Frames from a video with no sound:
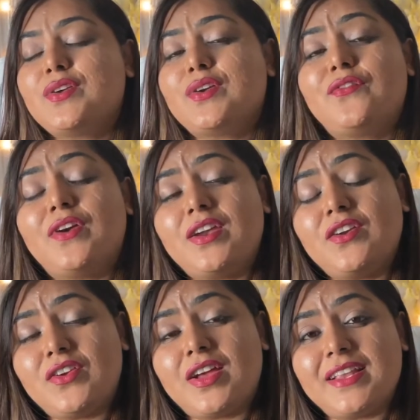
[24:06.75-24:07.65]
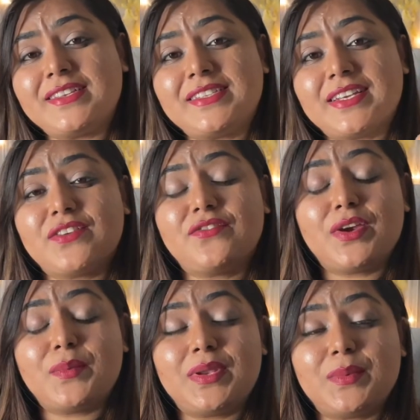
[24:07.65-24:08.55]
You're very realistic and
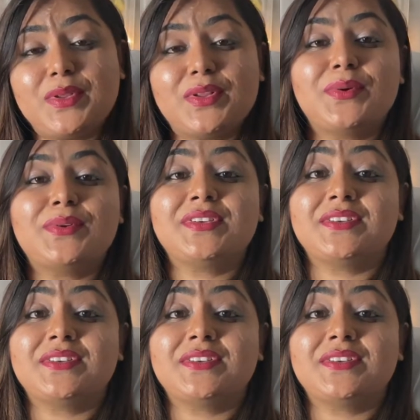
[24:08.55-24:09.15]
very minimal goals